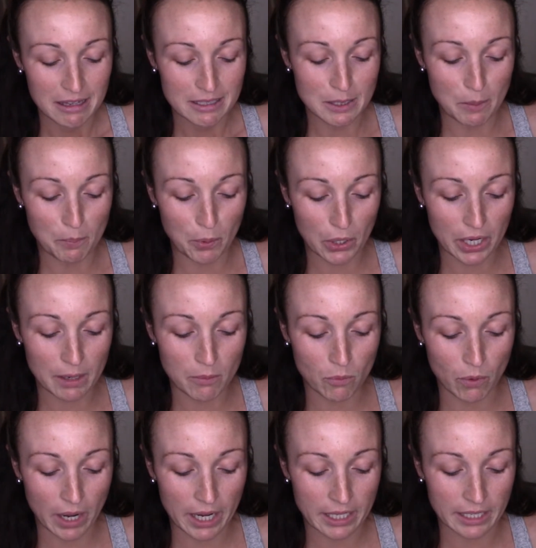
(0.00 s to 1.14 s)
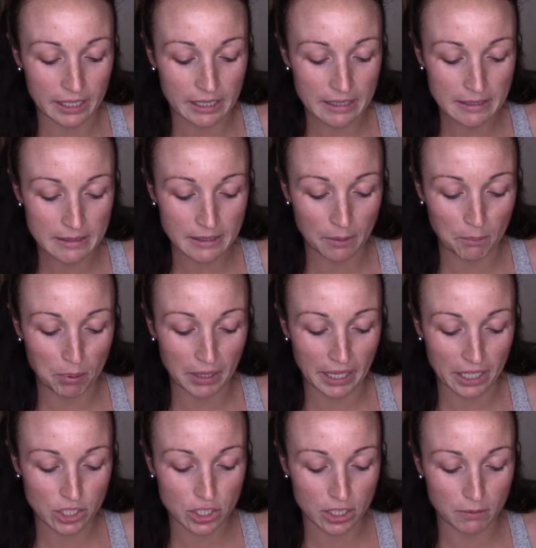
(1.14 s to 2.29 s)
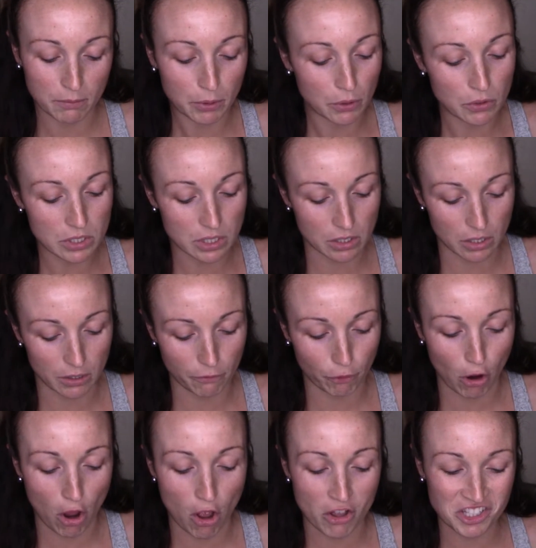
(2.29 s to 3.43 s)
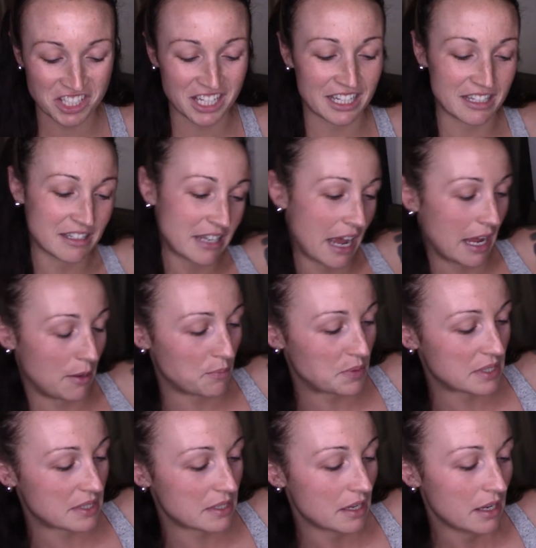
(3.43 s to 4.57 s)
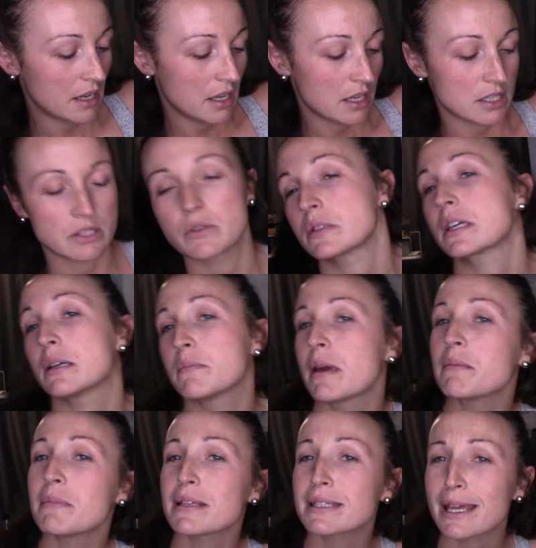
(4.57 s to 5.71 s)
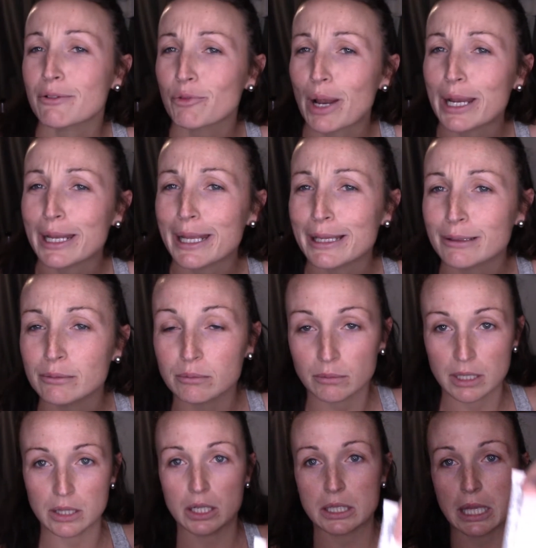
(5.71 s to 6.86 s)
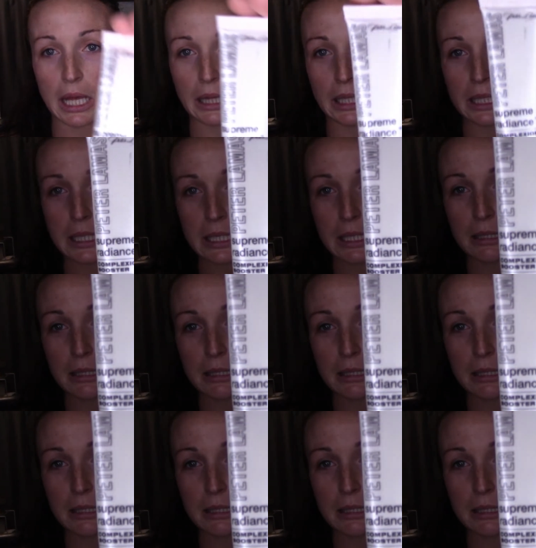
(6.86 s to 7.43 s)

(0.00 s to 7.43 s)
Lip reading: Supreme Radiance Complexion Booster for all skin types. So it's going to make my skin radiant. It looks like this.